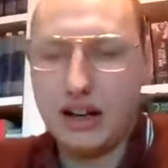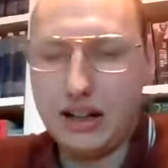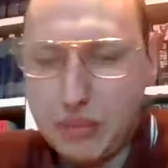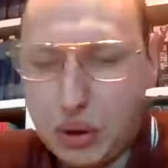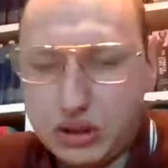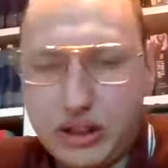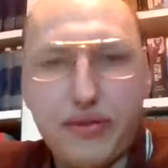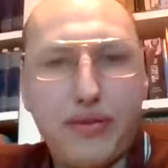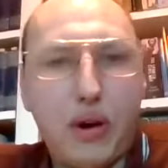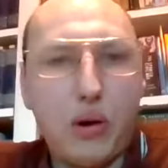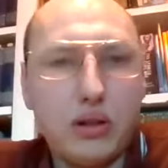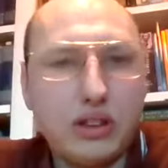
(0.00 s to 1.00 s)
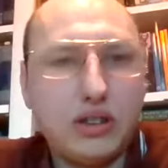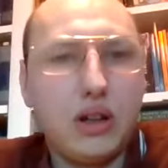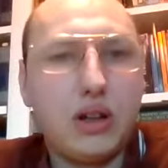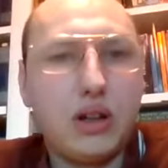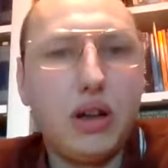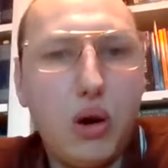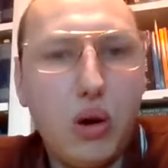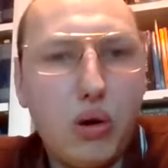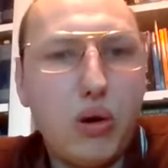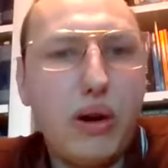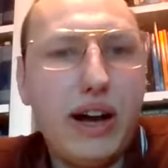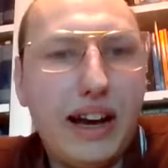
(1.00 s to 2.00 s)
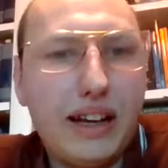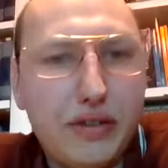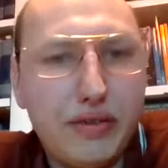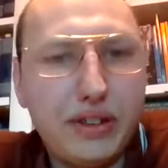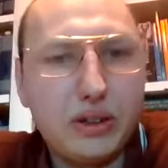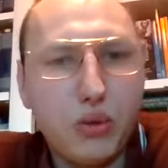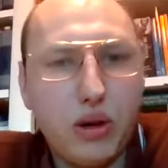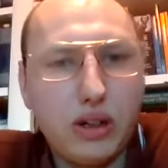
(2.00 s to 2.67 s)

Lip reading: they mostly focused on local activist